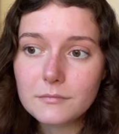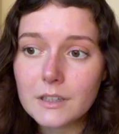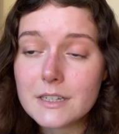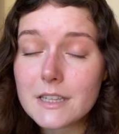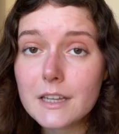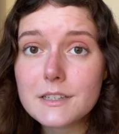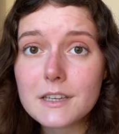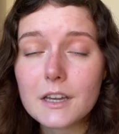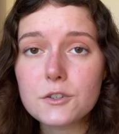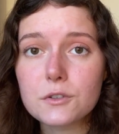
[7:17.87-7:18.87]
study
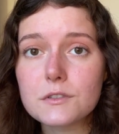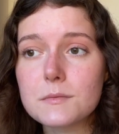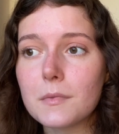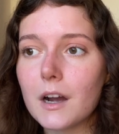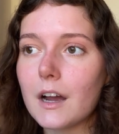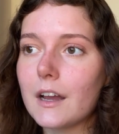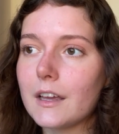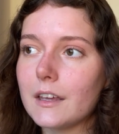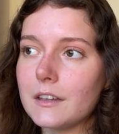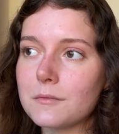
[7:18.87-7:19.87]
schedules,
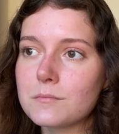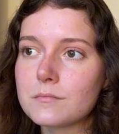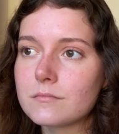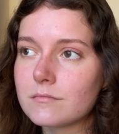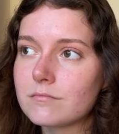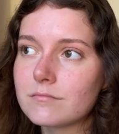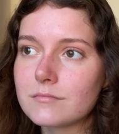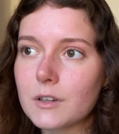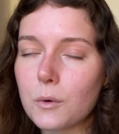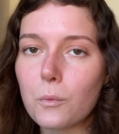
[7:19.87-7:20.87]
my
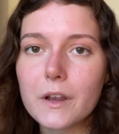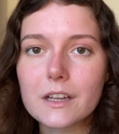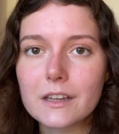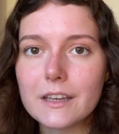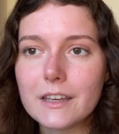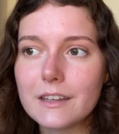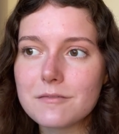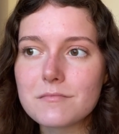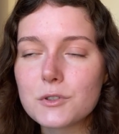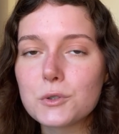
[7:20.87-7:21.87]
weekly
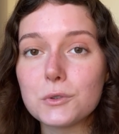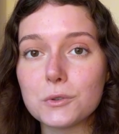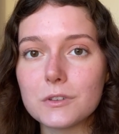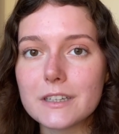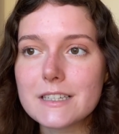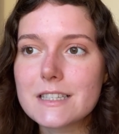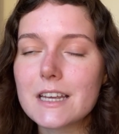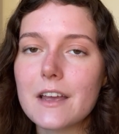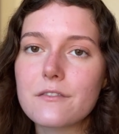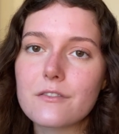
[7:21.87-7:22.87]
to-do list
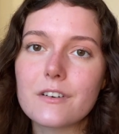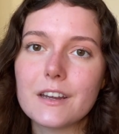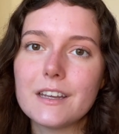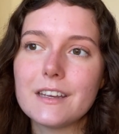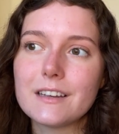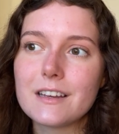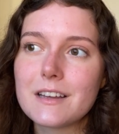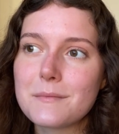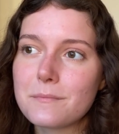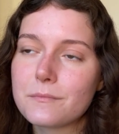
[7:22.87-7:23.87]
every
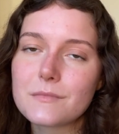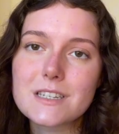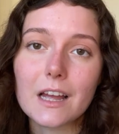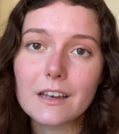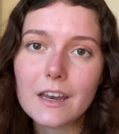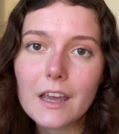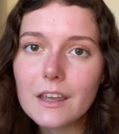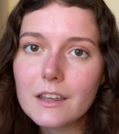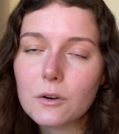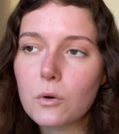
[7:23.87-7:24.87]

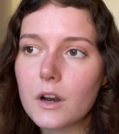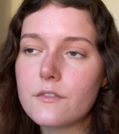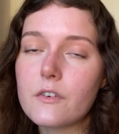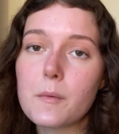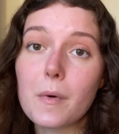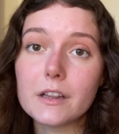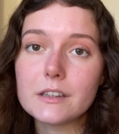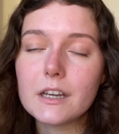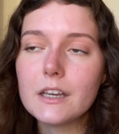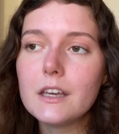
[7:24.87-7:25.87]
Sunday or every
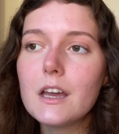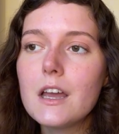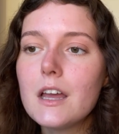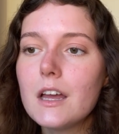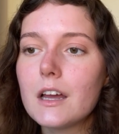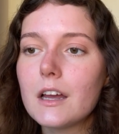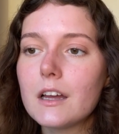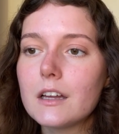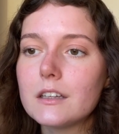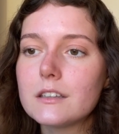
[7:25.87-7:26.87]
Monday.
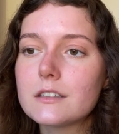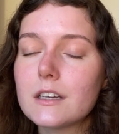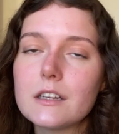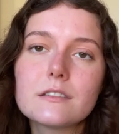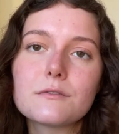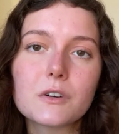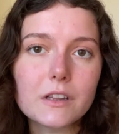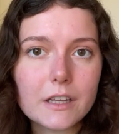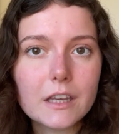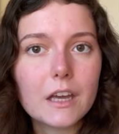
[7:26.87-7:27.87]
And it
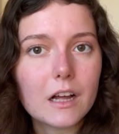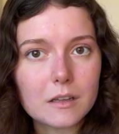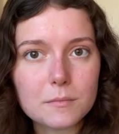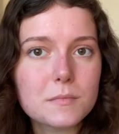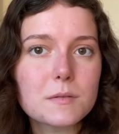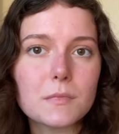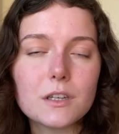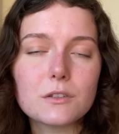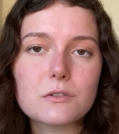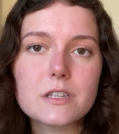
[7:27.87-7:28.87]
really helps
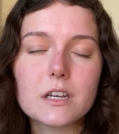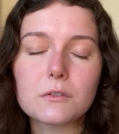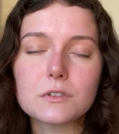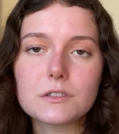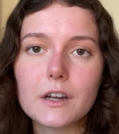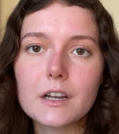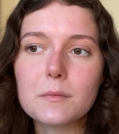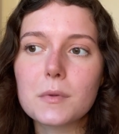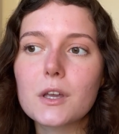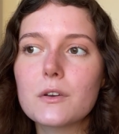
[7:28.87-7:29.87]
me to stay on track,
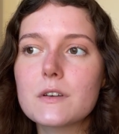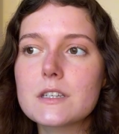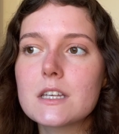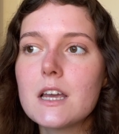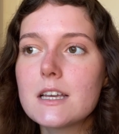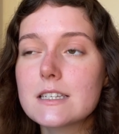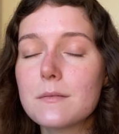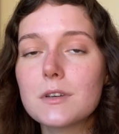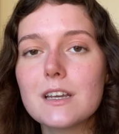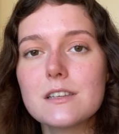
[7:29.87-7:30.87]
because
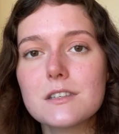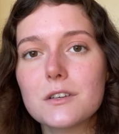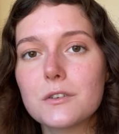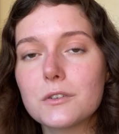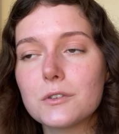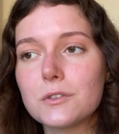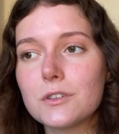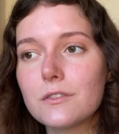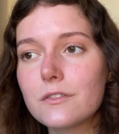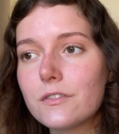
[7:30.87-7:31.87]
some days you
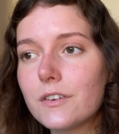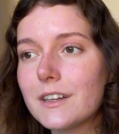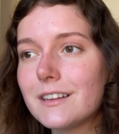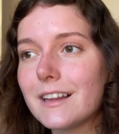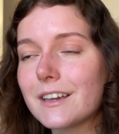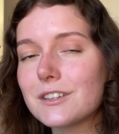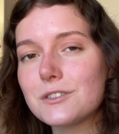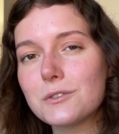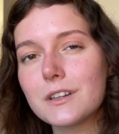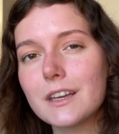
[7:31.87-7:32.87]
don't feel like
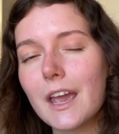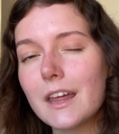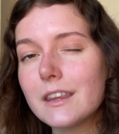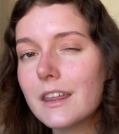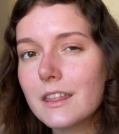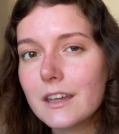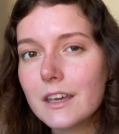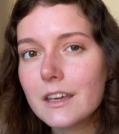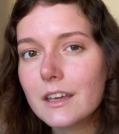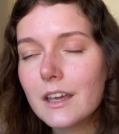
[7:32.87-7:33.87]
doing
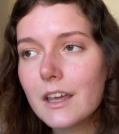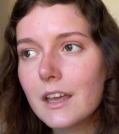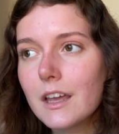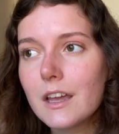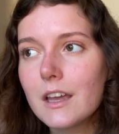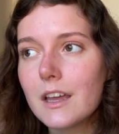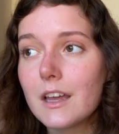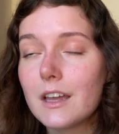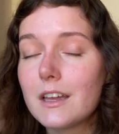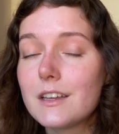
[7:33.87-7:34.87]
anything,
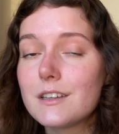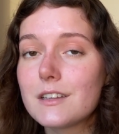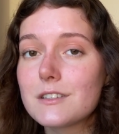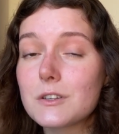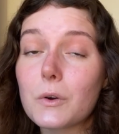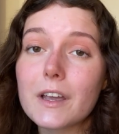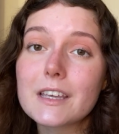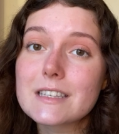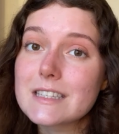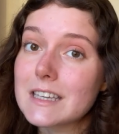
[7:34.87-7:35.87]
so I
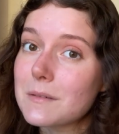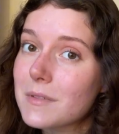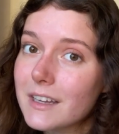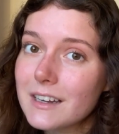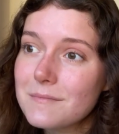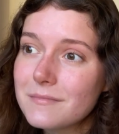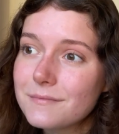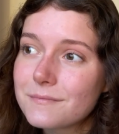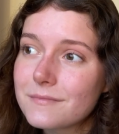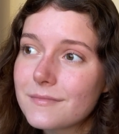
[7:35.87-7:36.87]
can skip them,
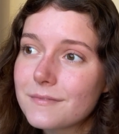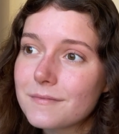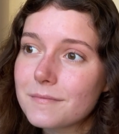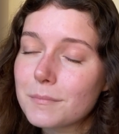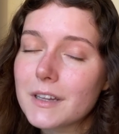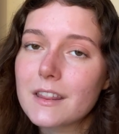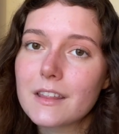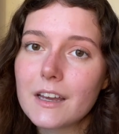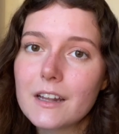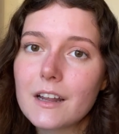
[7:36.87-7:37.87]
but
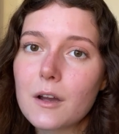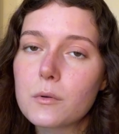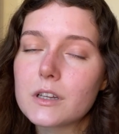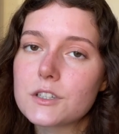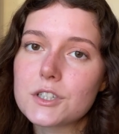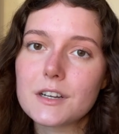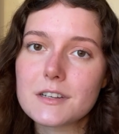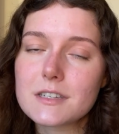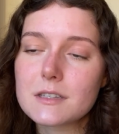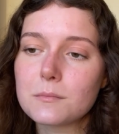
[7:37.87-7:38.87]
then I will
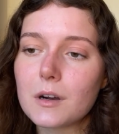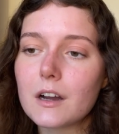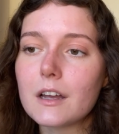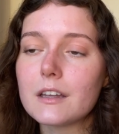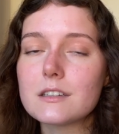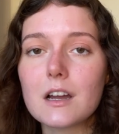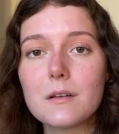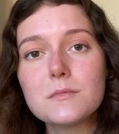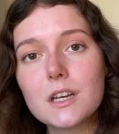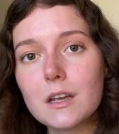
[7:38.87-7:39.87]
adjust my
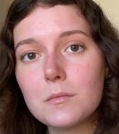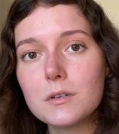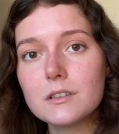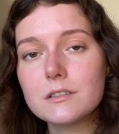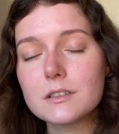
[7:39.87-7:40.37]
timetable